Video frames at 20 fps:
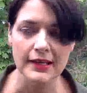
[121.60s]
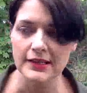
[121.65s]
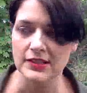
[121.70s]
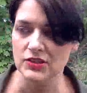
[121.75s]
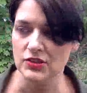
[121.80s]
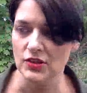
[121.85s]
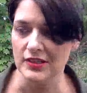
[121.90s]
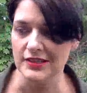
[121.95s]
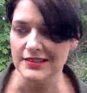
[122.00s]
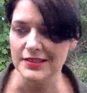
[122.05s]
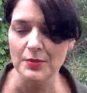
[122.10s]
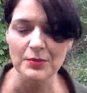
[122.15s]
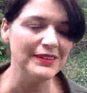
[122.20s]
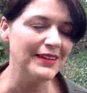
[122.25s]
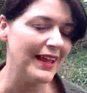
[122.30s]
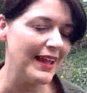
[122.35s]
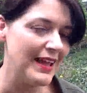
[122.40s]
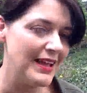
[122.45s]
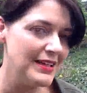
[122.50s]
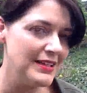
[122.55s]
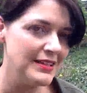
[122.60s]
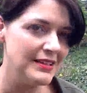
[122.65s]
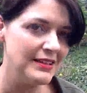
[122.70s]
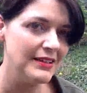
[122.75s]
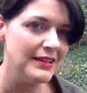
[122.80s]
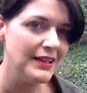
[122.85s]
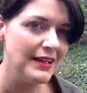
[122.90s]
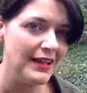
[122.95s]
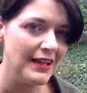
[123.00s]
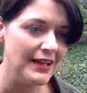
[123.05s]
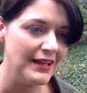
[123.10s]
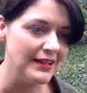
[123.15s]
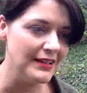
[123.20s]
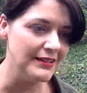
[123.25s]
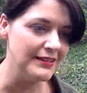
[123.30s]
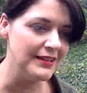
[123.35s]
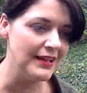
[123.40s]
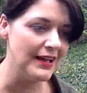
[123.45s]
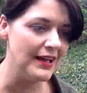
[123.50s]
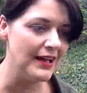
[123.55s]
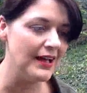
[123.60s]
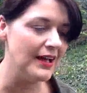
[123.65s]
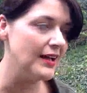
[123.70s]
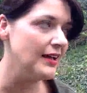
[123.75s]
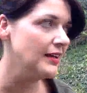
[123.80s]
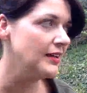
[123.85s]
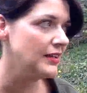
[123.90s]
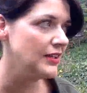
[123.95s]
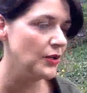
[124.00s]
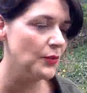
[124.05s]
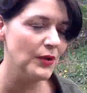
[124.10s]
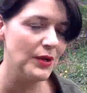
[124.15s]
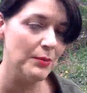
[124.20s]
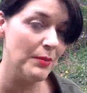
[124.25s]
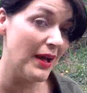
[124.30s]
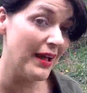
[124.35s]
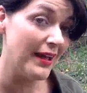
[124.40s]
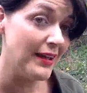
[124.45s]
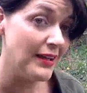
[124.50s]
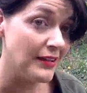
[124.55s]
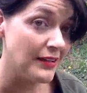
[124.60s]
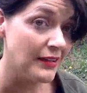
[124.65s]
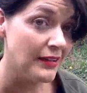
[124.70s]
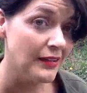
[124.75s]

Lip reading: it's on some land, and you want to buy it?"